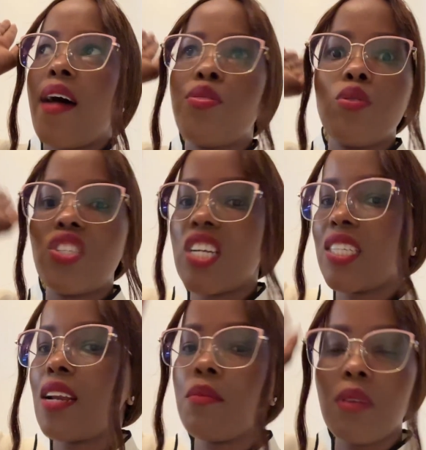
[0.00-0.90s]
those
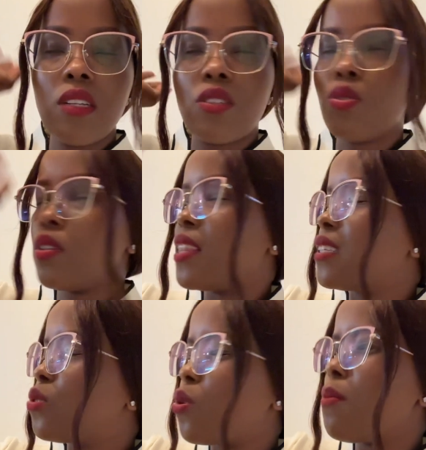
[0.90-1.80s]
treasury bills, the
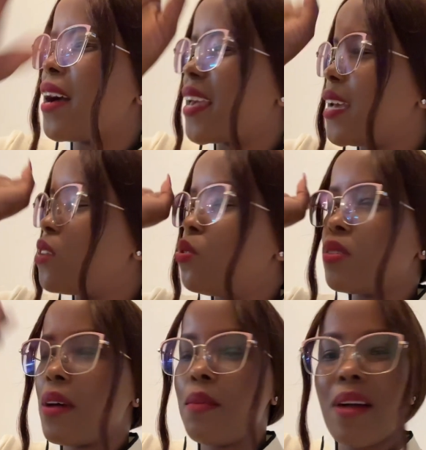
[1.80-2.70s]
stock market, those
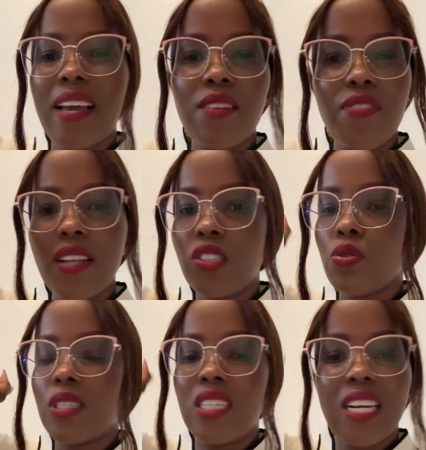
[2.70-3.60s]
money market funds,
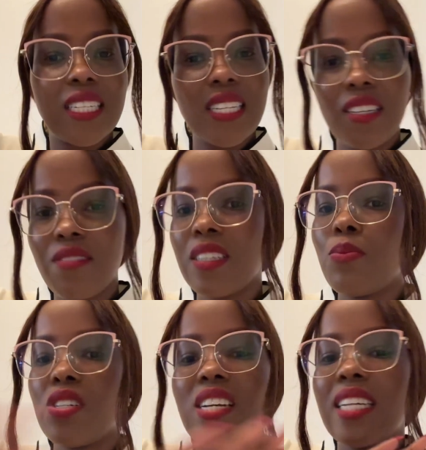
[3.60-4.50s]
those real estate
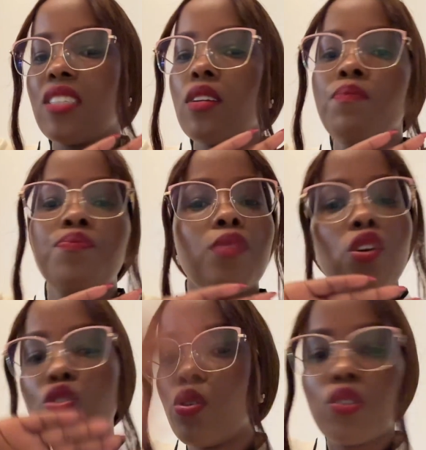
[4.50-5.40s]
investment trusts,
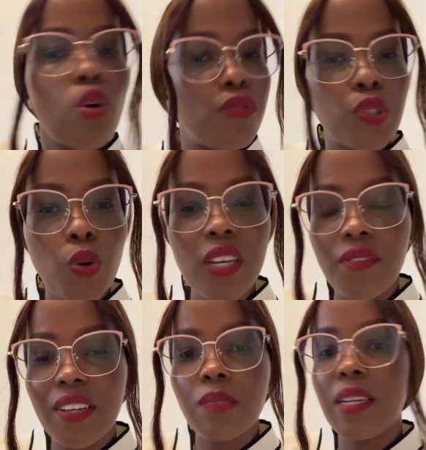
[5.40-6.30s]
those offshore
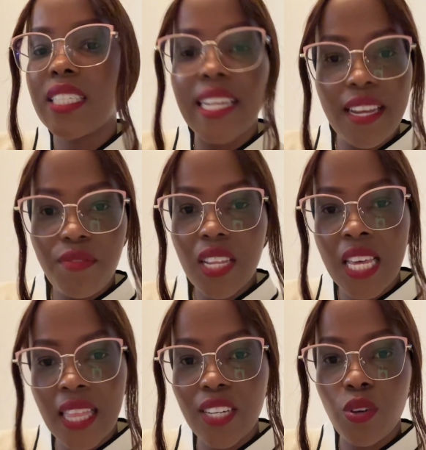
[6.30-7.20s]
investments, and
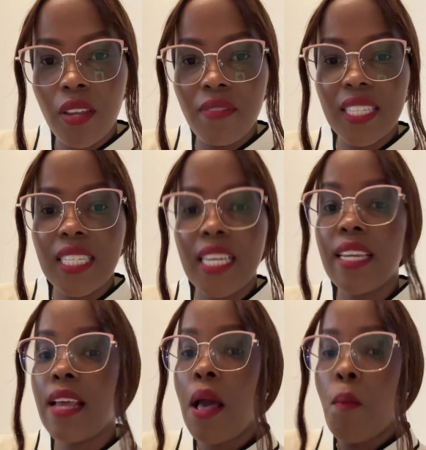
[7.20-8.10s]
everything that you're investing
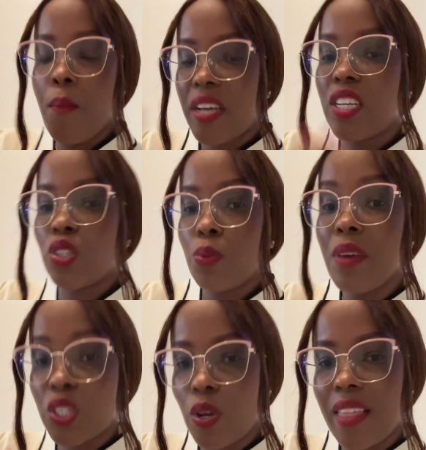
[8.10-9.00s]
in,
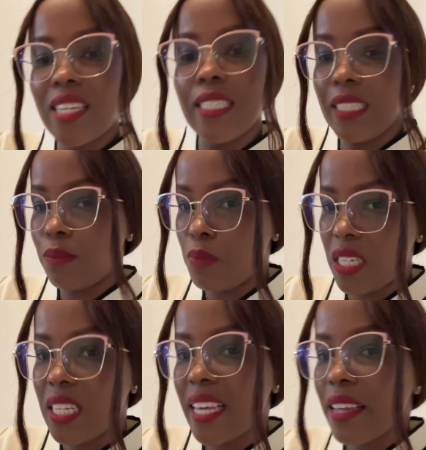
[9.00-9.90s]
make sure that it is
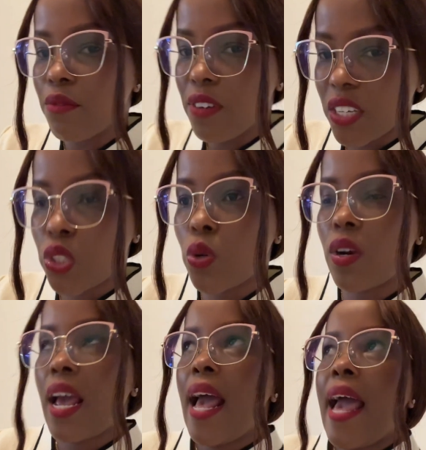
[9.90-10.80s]
beating
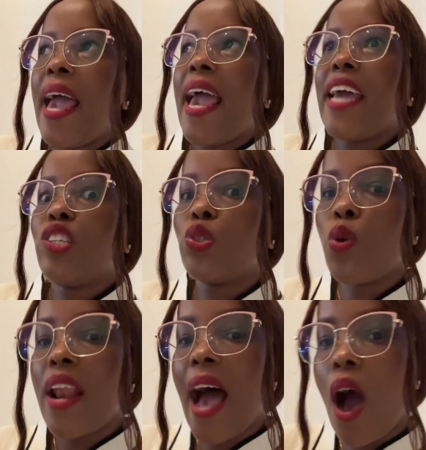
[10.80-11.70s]
inflation. And so
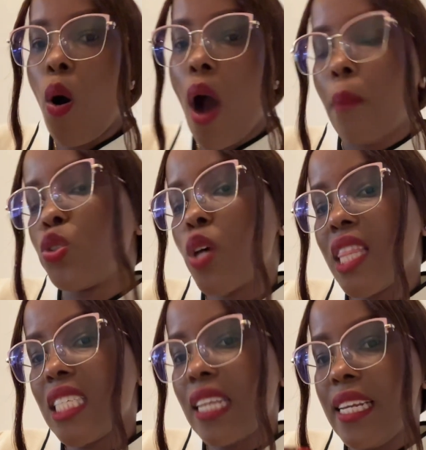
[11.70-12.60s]
now I'm sure
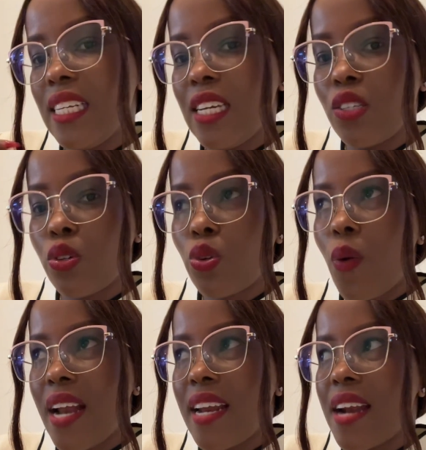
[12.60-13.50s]
this lady is also
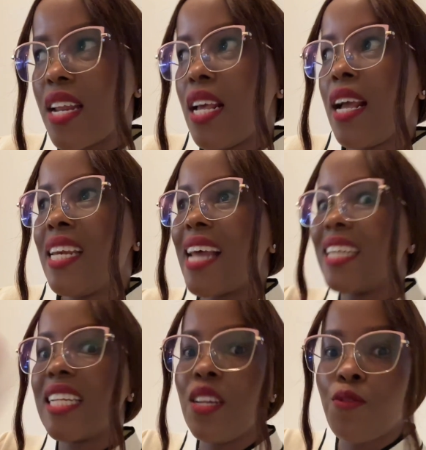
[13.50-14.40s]
wondering,
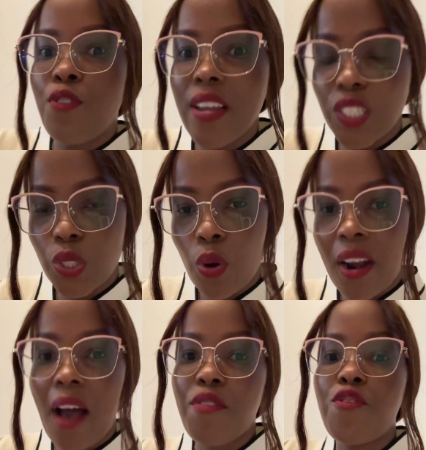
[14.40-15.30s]
does inflation
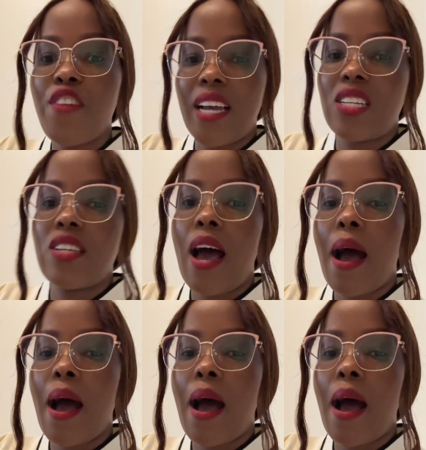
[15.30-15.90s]
affect